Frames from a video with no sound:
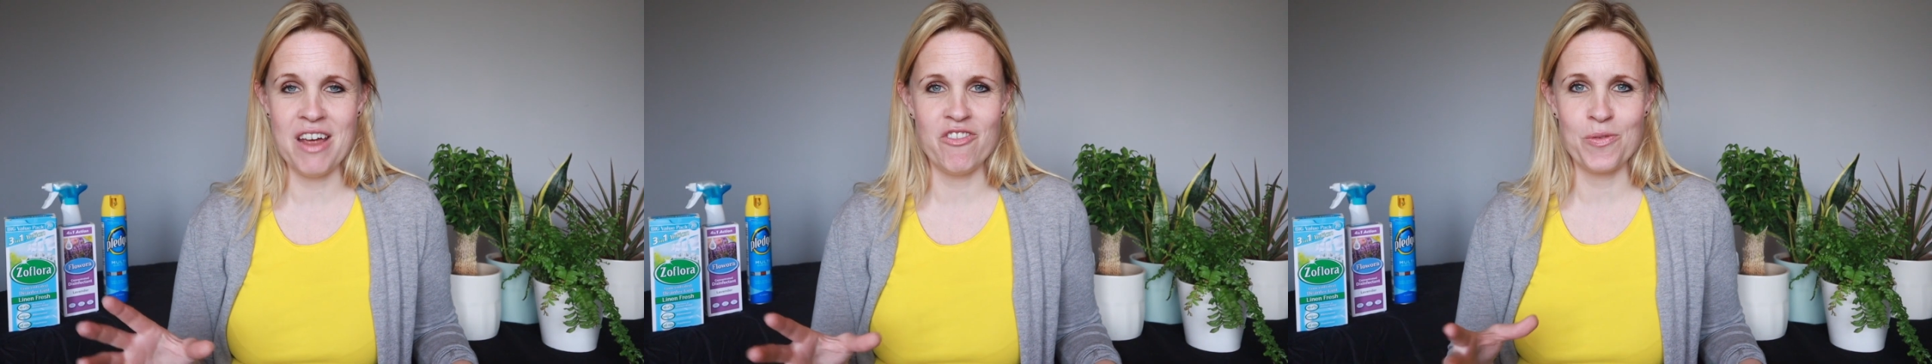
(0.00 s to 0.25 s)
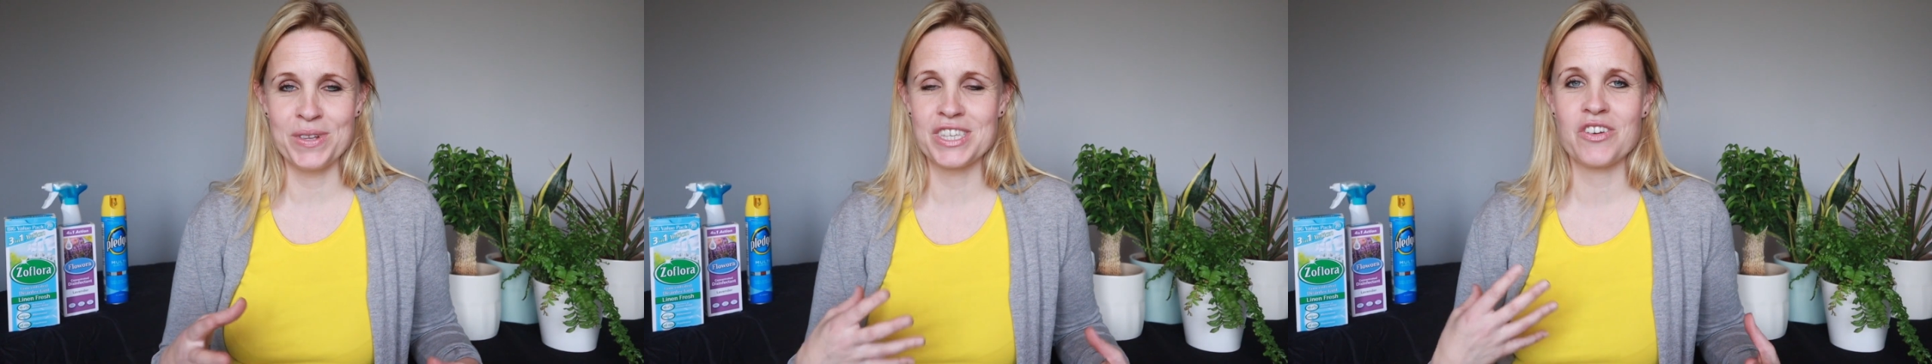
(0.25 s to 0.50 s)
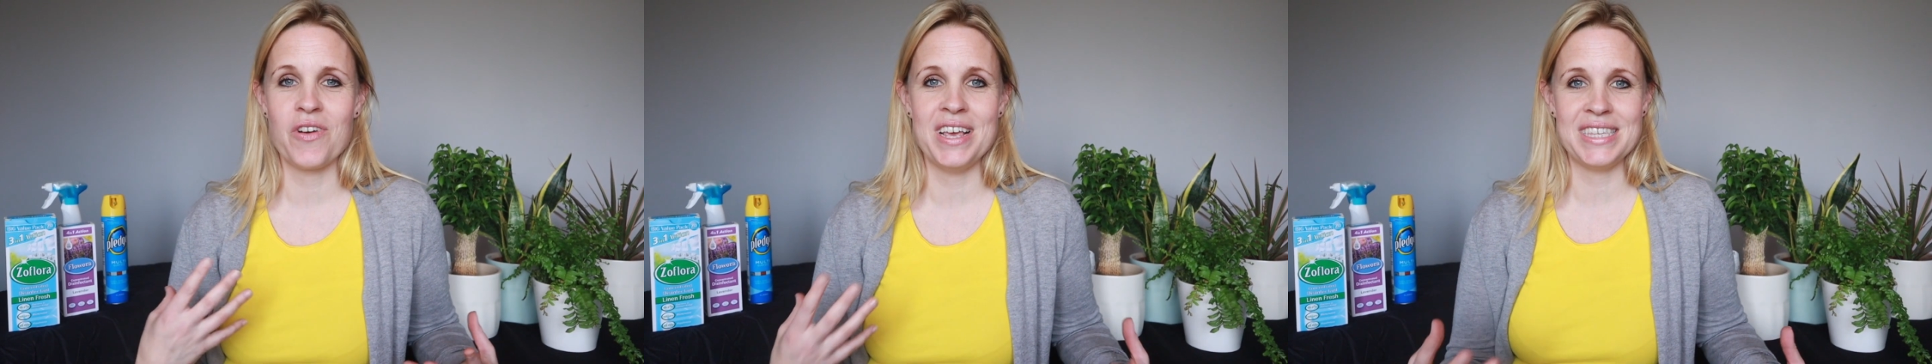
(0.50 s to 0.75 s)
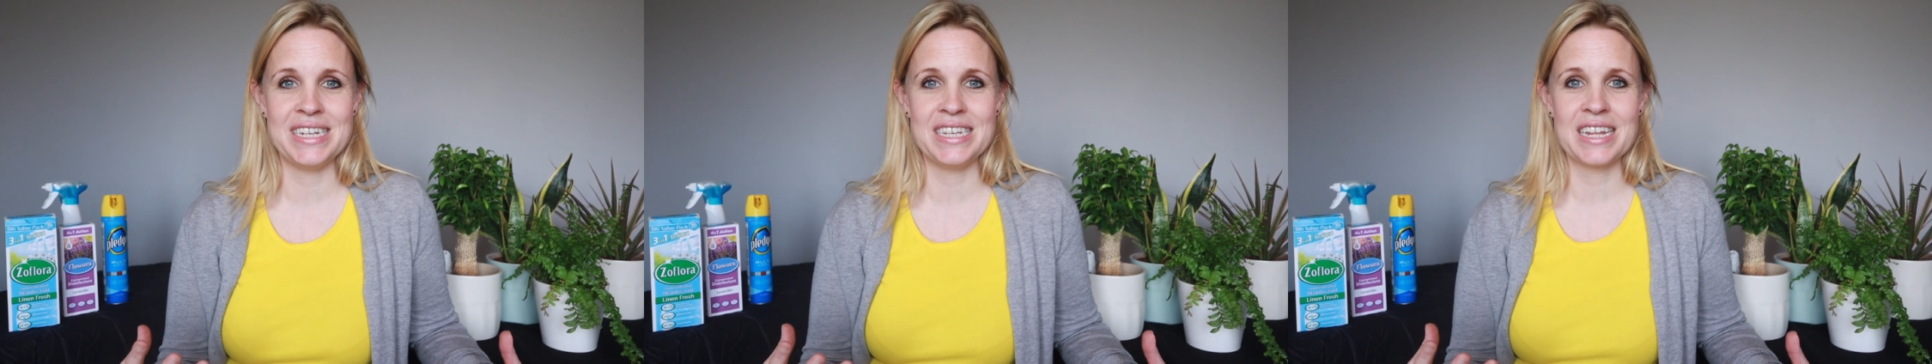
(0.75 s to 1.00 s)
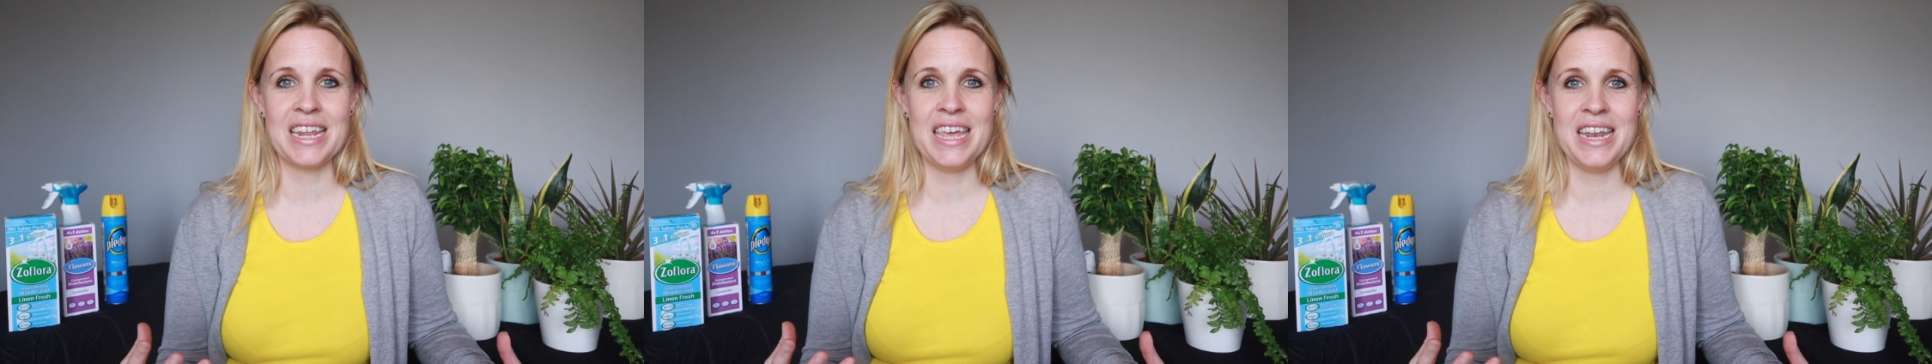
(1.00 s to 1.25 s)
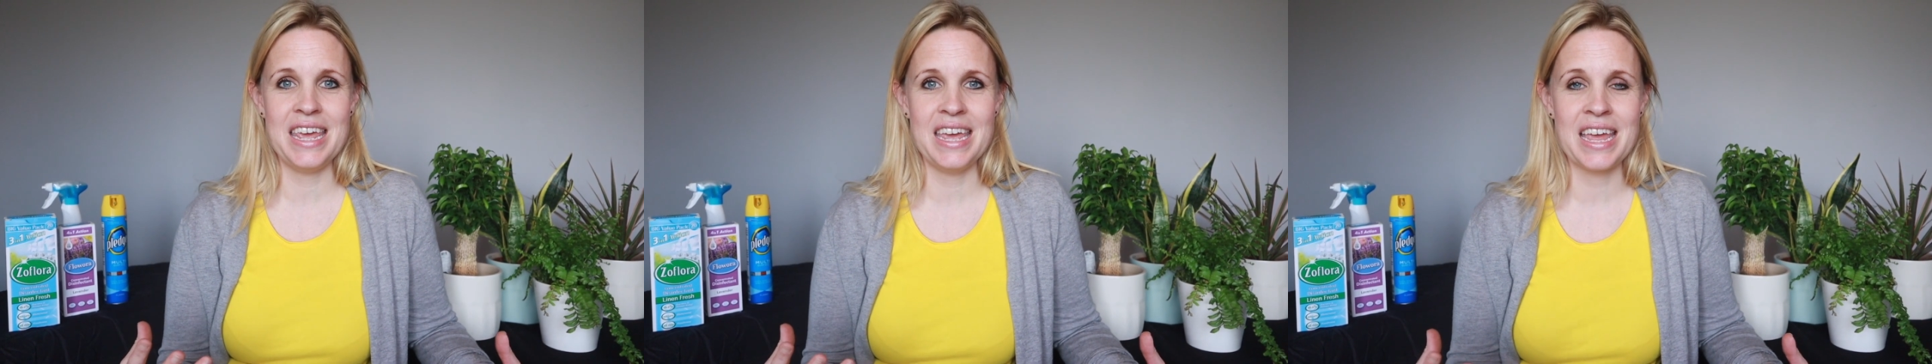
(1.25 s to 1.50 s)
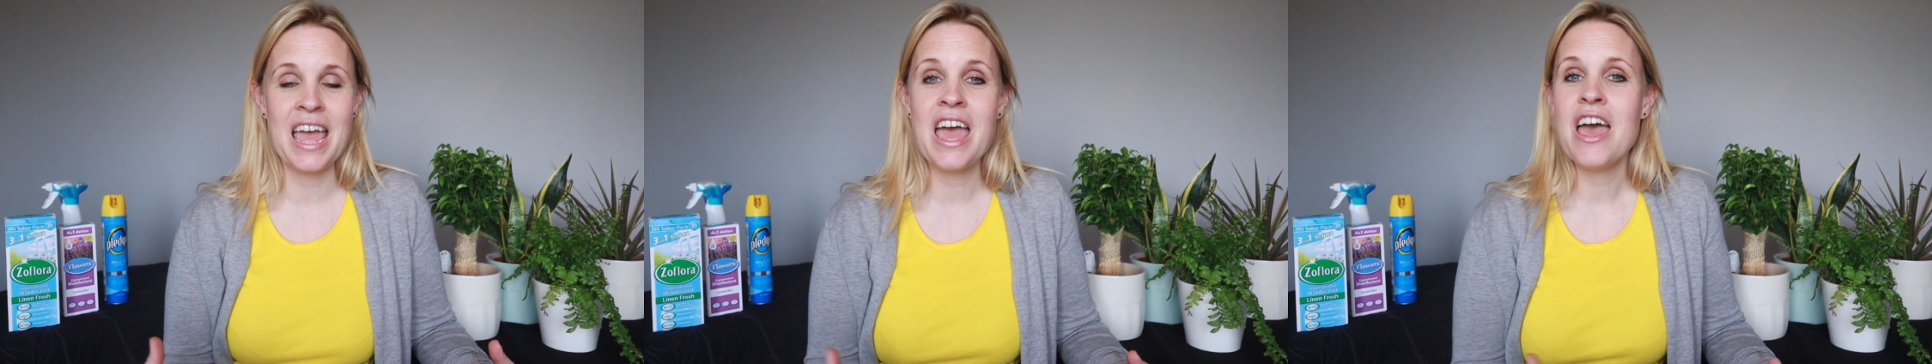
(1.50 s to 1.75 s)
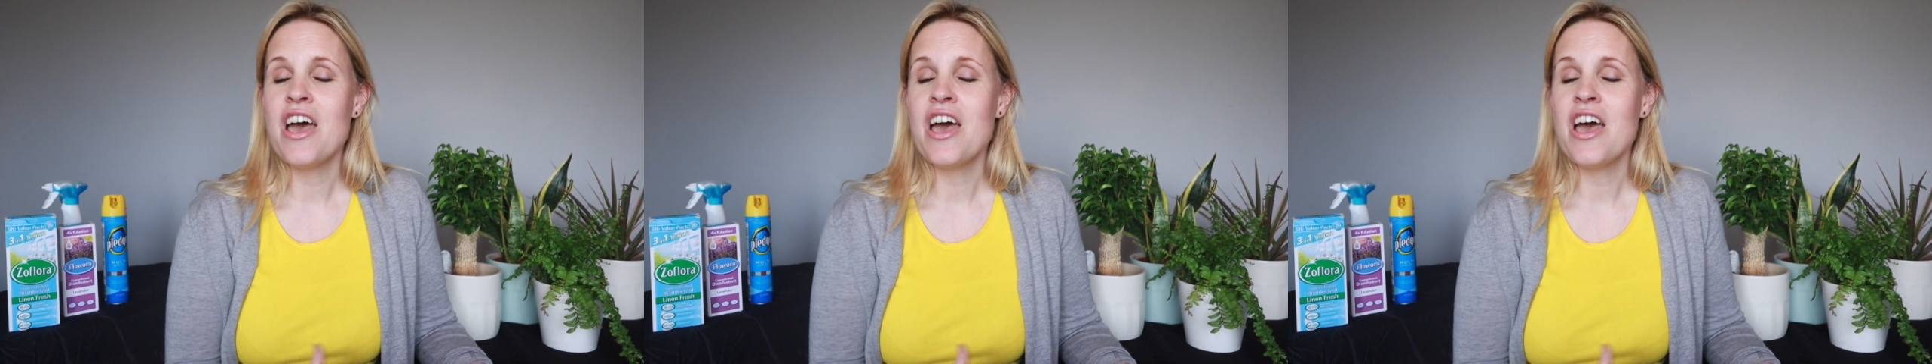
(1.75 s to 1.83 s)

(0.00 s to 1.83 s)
Everyone's crazy into cleaning.